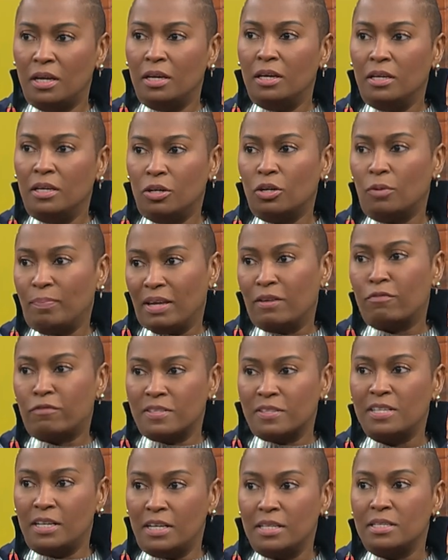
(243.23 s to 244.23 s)
you know, big
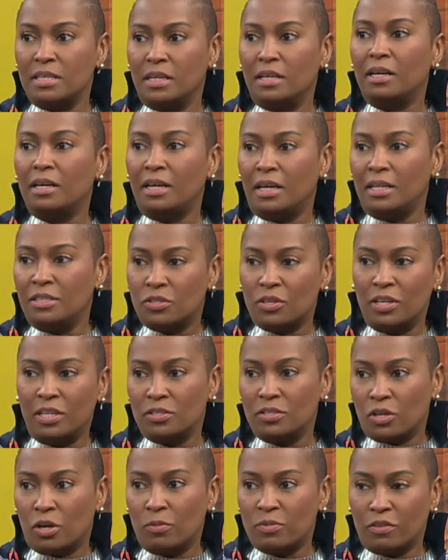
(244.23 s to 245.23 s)
facility mm -hmm. in, mm-hmm. in,
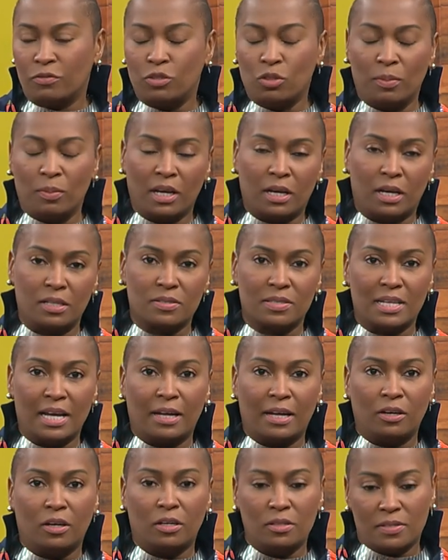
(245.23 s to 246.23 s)
terms of Jamaican
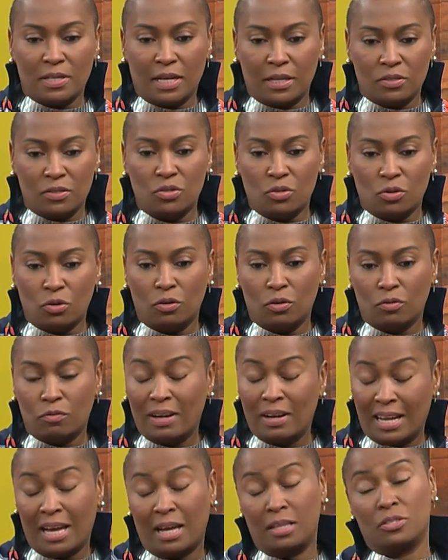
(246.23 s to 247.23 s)
standards, and so
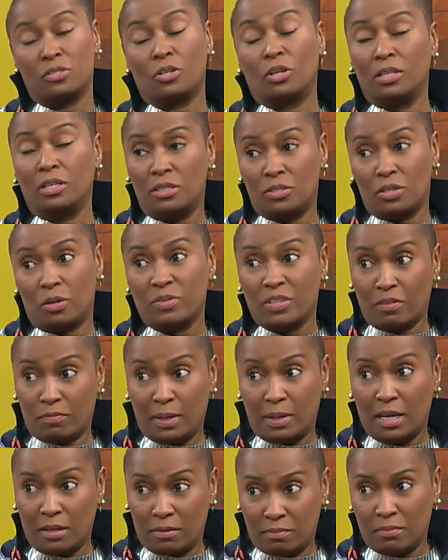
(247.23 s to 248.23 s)
and certain in terms of
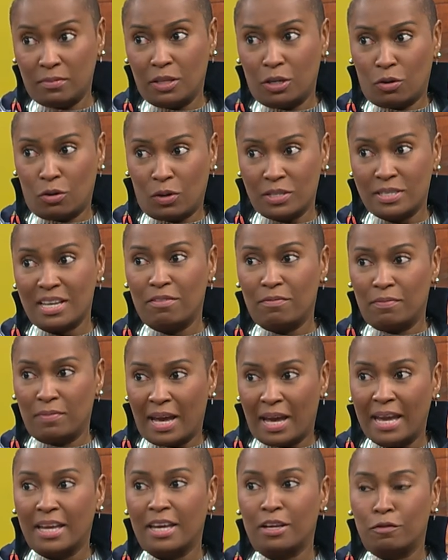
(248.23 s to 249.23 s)
my, you know, what I,
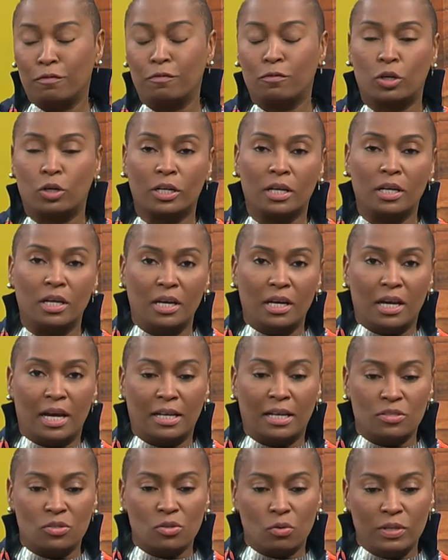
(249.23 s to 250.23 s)
I can afford, and
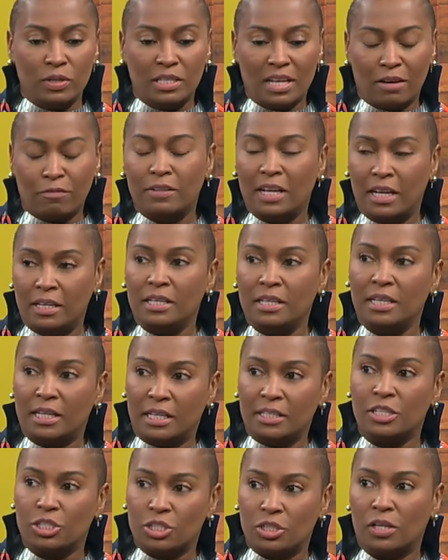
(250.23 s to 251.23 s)
so we definitely need
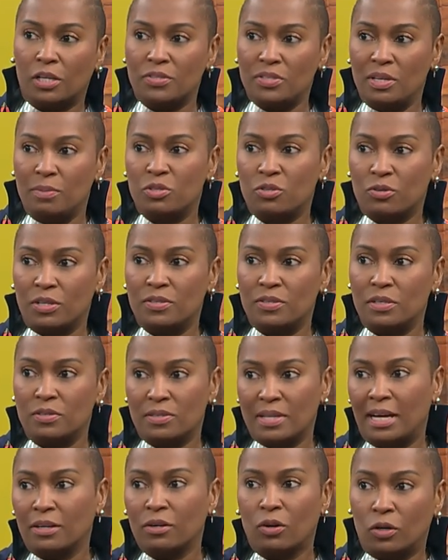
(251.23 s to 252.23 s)
additional seamstresses
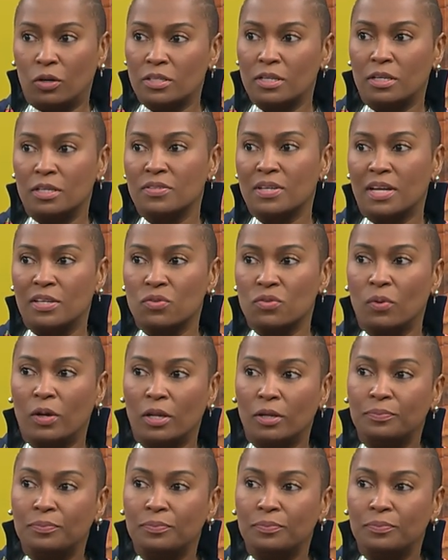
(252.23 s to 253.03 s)
and cutters as well.